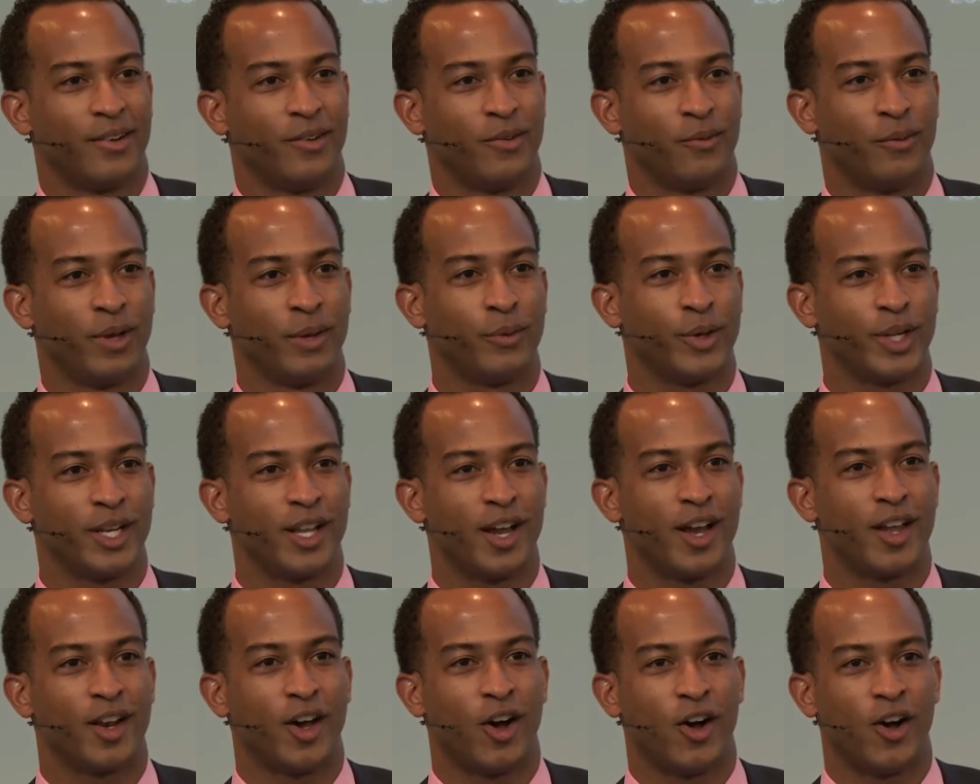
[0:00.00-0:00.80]
We would
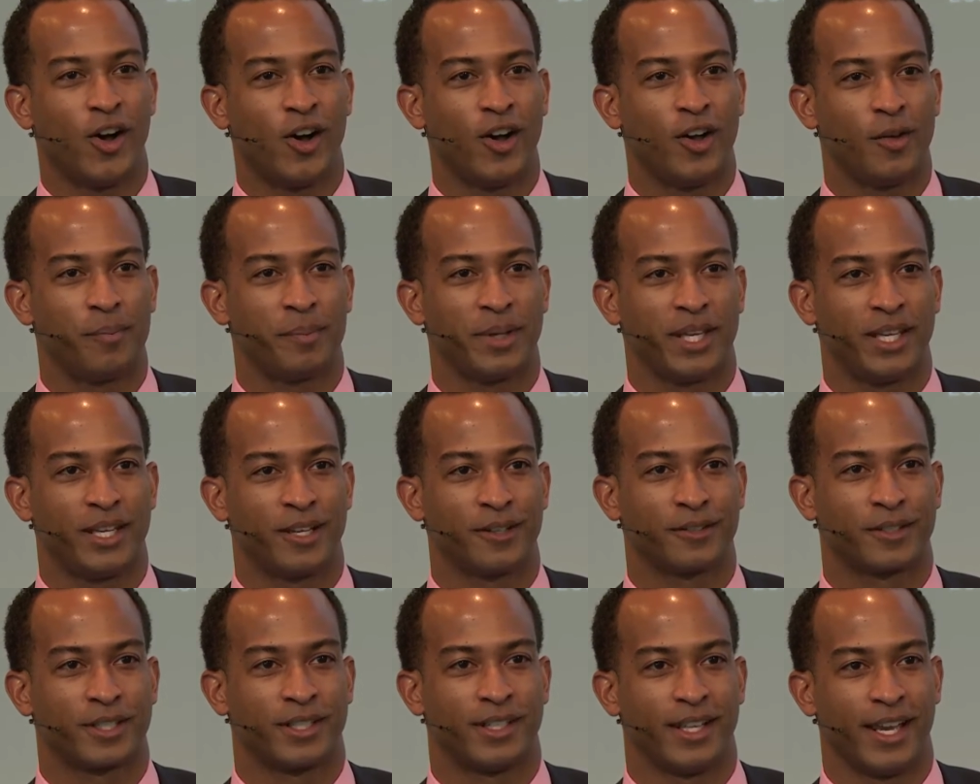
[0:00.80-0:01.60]
not all be
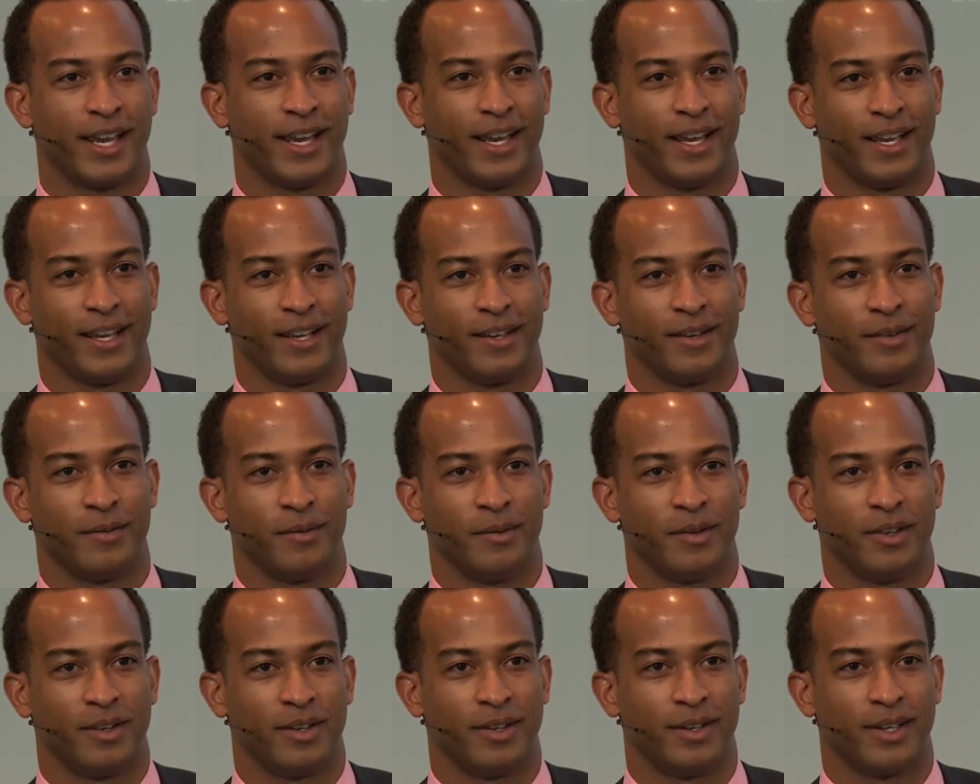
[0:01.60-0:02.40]
here today
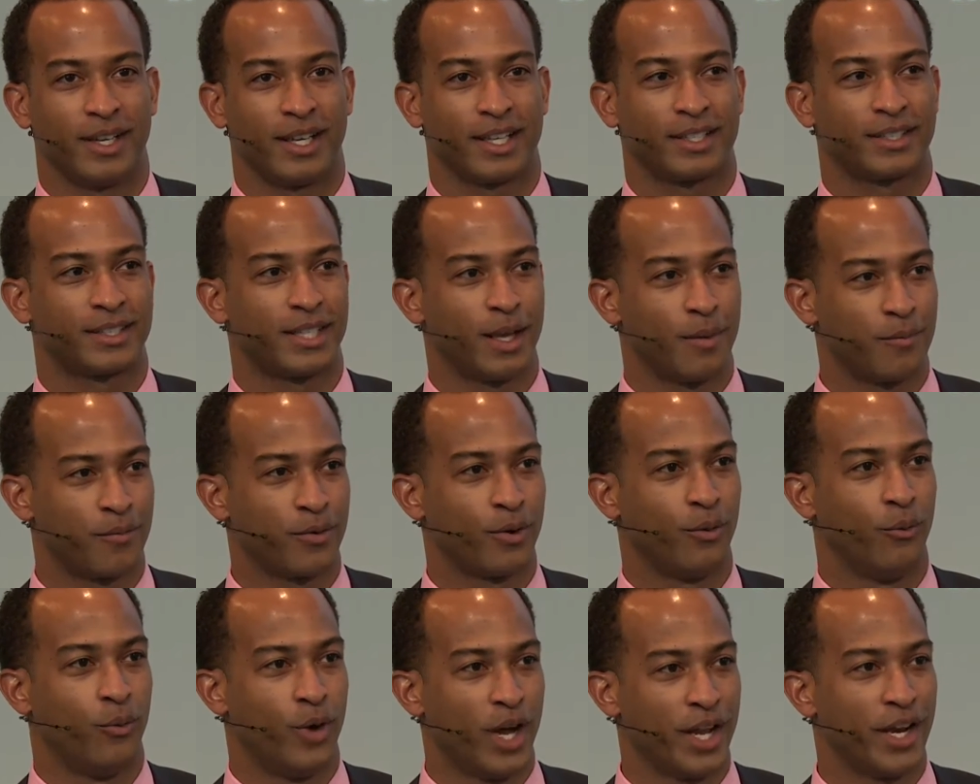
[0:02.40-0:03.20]
except
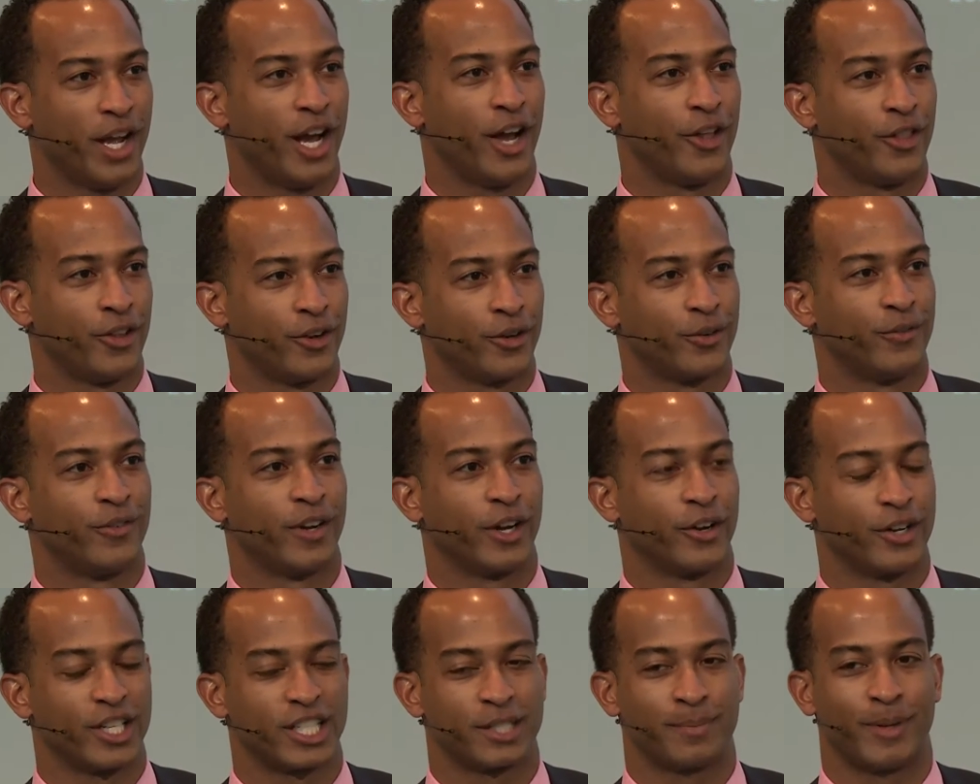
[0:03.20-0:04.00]
for one other
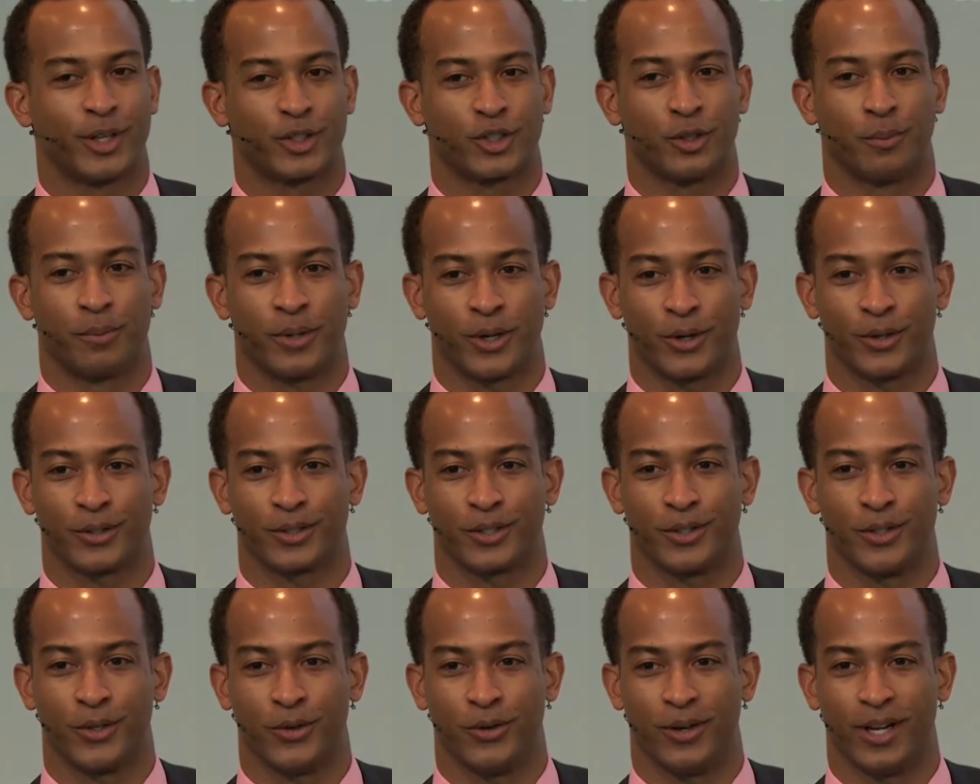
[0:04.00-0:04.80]
very special
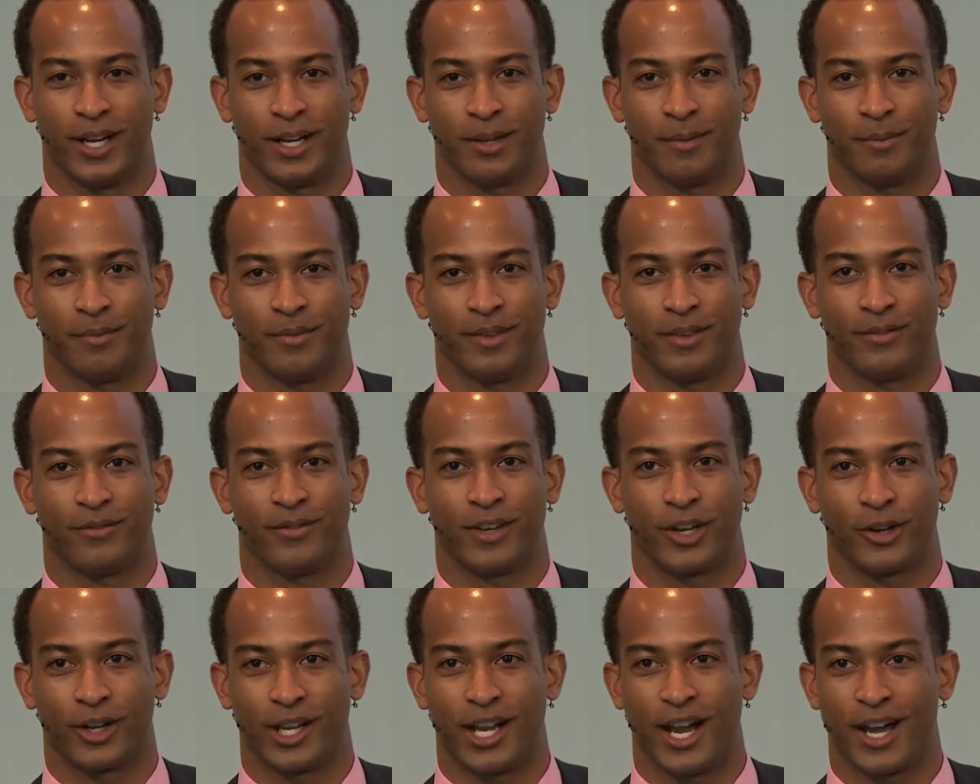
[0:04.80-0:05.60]
person who I'm
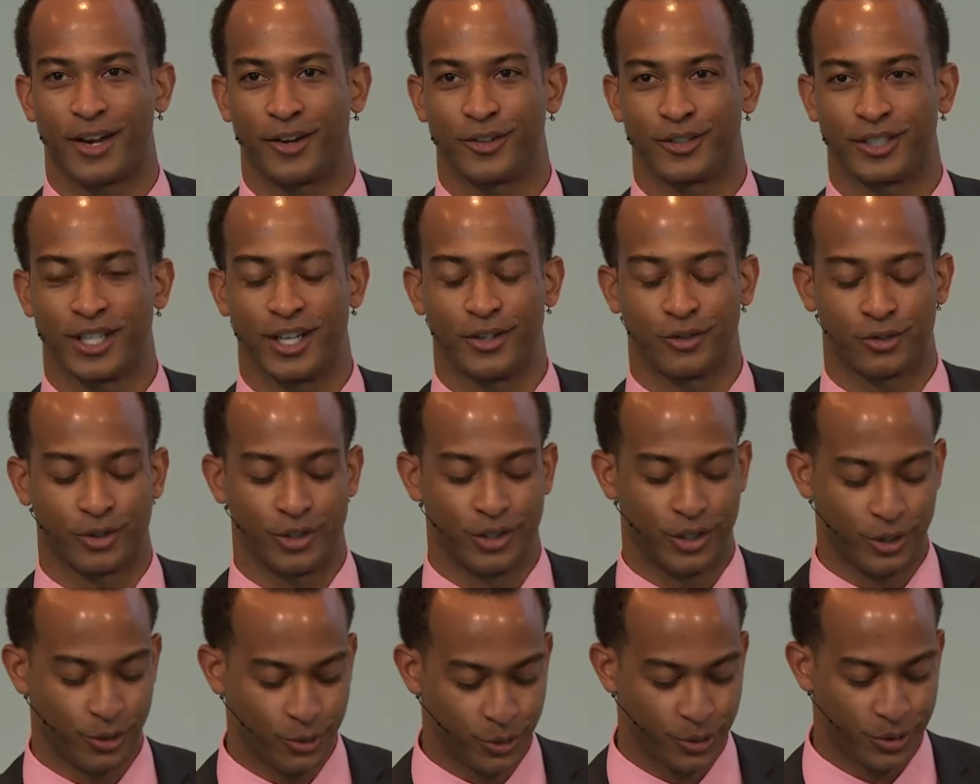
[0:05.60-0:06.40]
very honored to
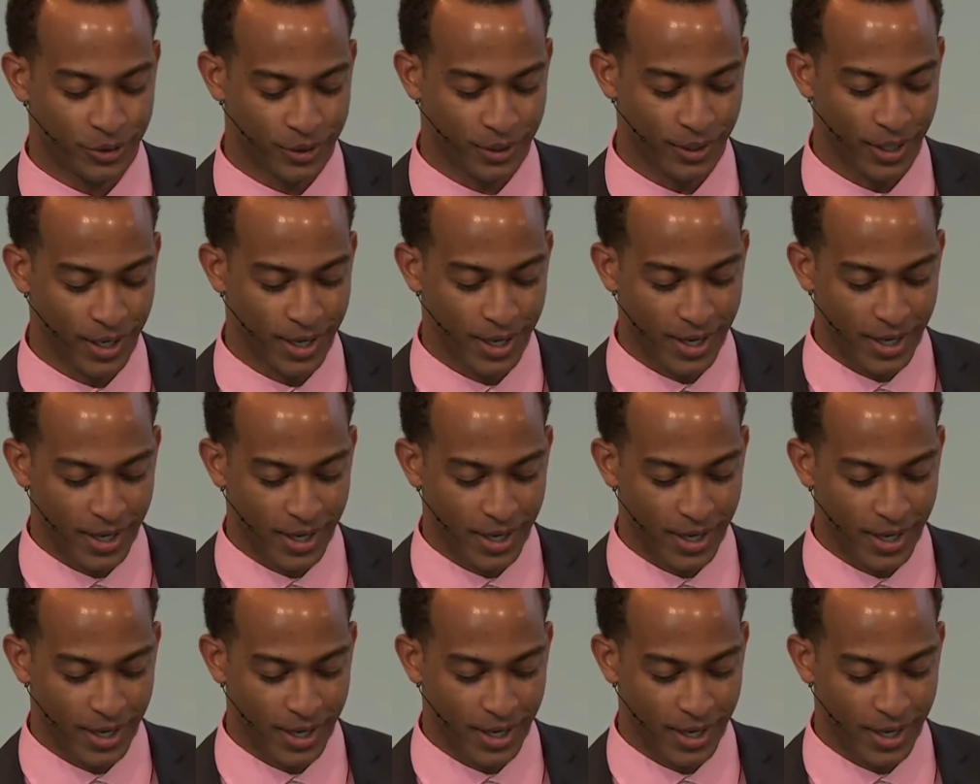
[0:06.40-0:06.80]
introduce.